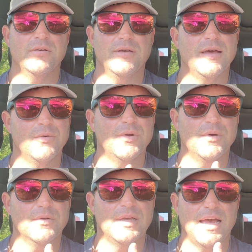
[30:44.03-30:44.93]
and i would
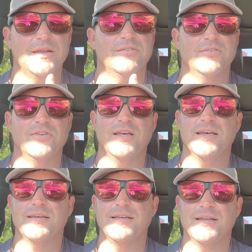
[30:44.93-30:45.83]
have cashed the
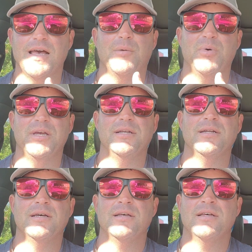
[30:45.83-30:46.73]
check and got paid
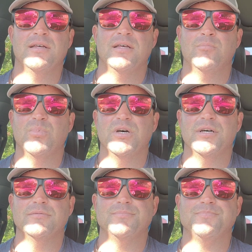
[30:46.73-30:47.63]

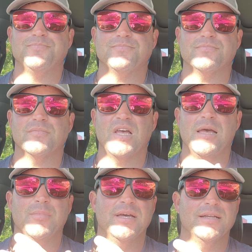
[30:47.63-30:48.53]
but
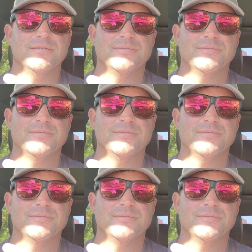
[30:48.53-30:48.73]
hey man